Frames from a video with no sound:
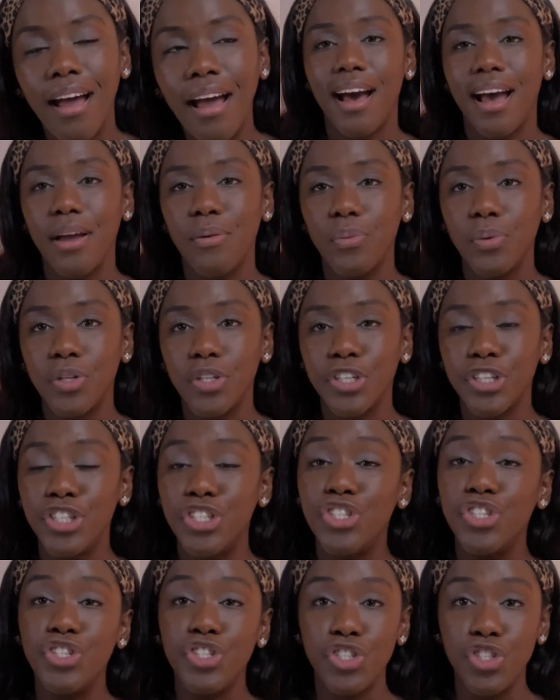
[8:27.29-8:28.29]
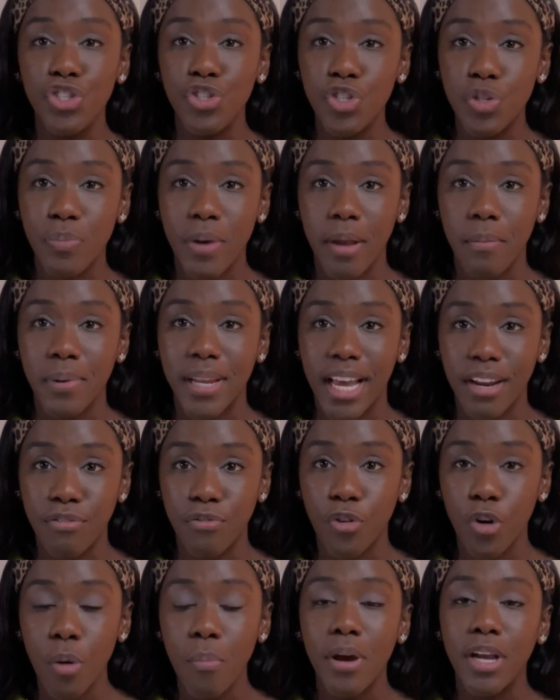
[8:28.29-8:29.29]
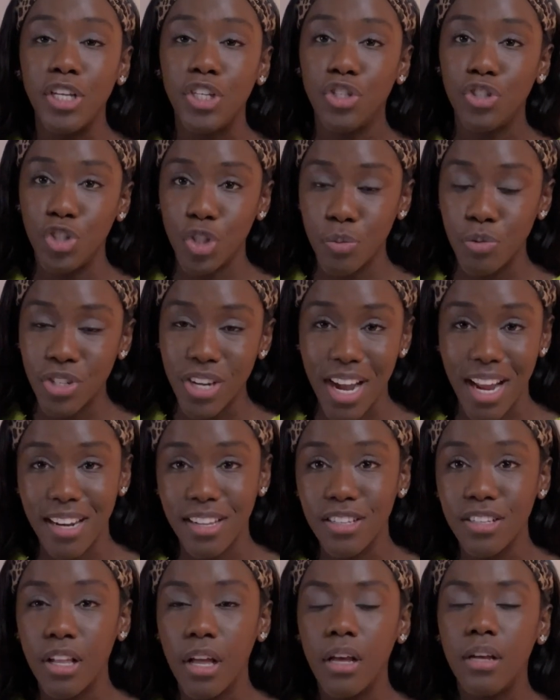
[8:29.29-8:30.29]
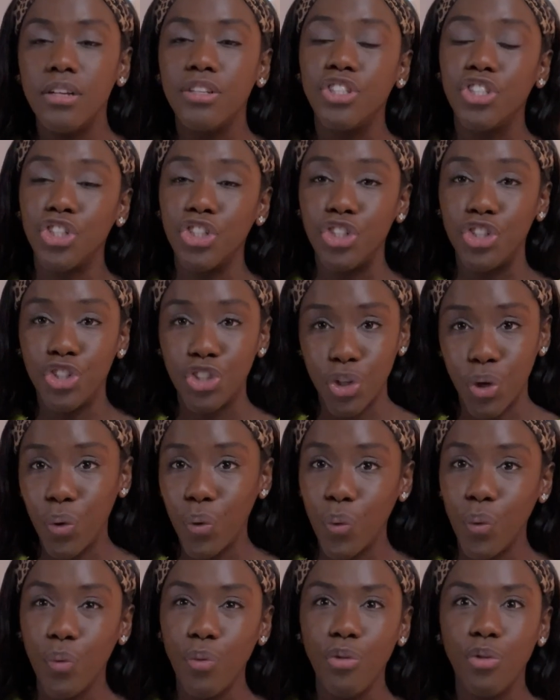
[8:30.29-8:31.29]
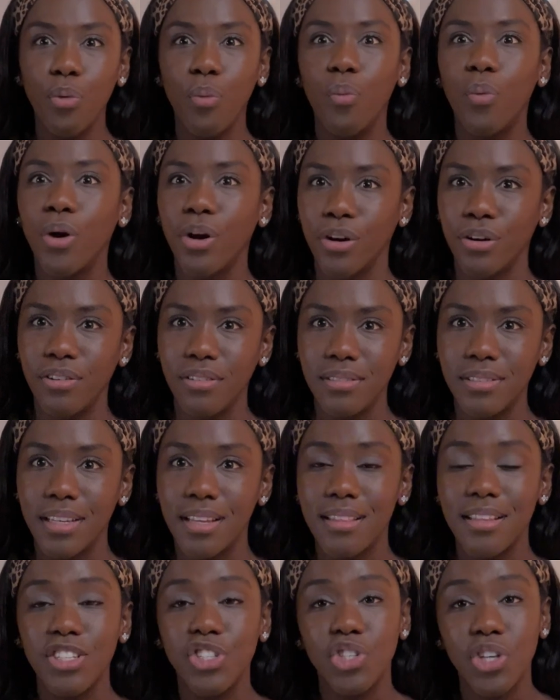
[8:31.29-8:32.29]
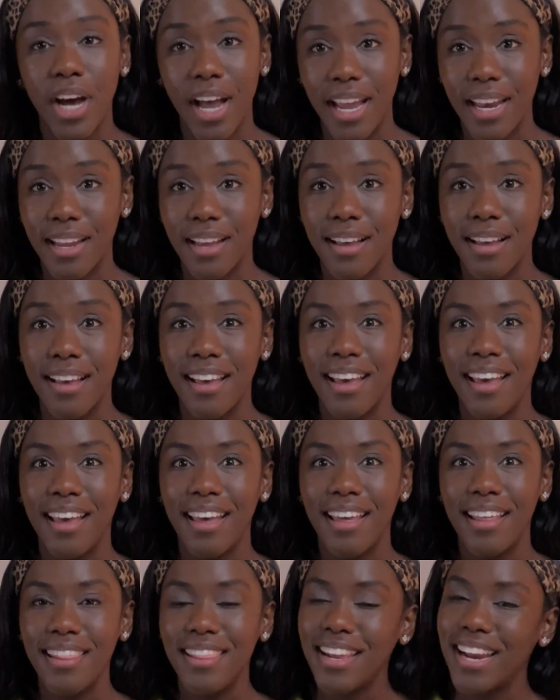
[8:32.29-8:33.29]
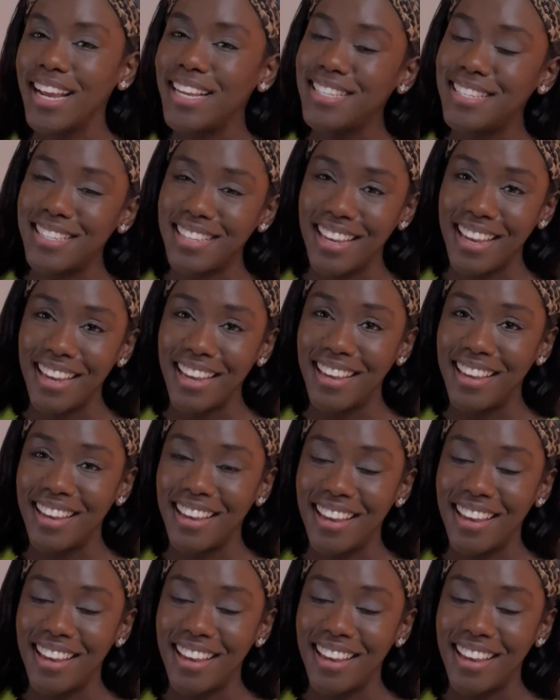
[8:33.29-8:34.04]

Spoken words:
I will continue to use my platform, my YouTube channel, to show the world the China that I see.